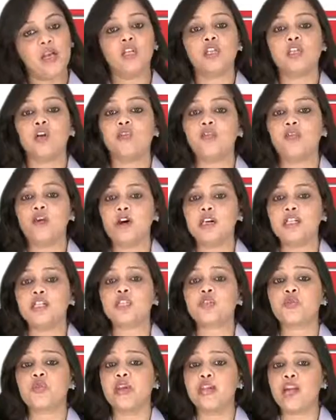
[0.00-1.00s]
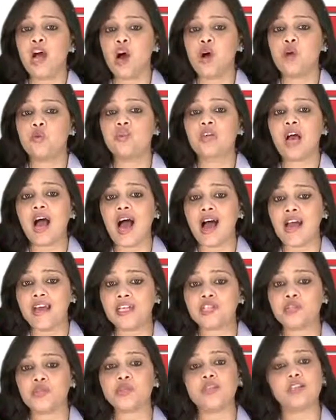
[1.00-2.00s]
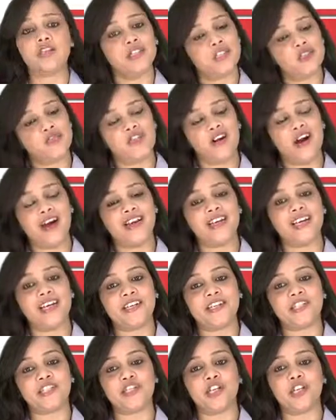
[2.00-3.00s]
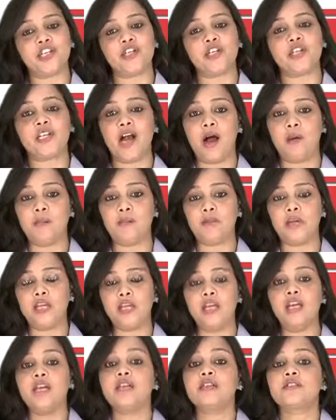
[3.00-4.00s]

The world's renowned ISO certified attestation company